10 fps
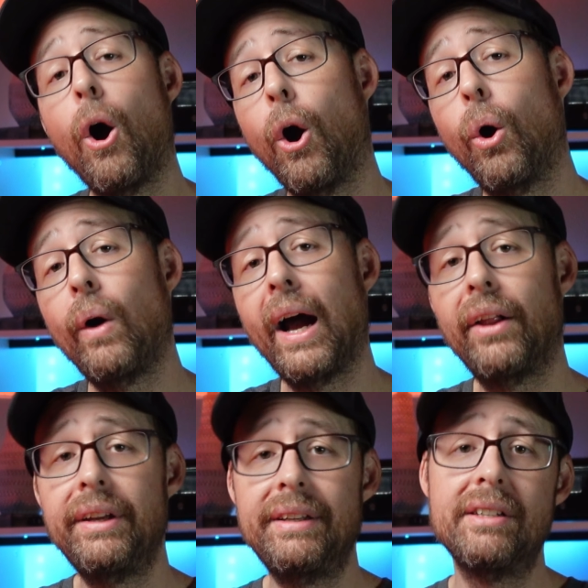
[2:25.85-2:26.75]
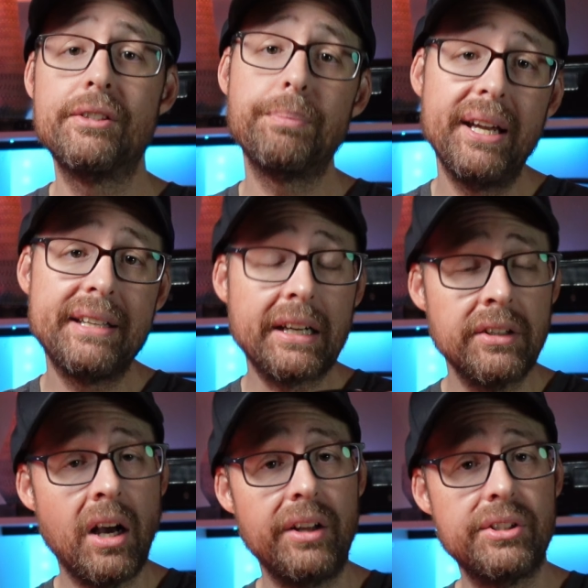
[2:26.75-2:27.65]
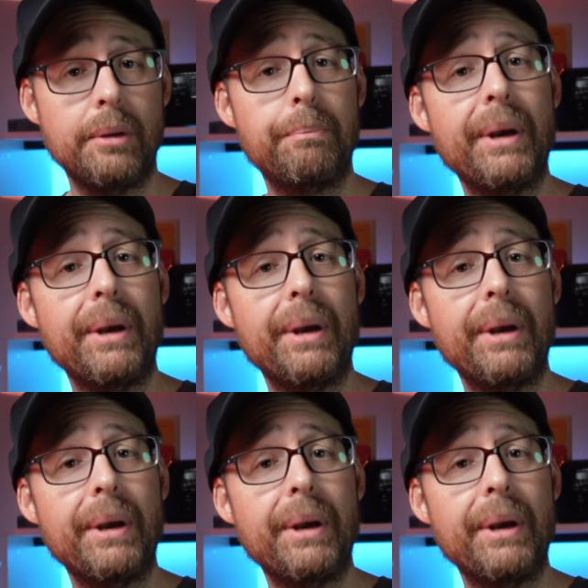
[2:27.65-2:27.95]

OLED display technology.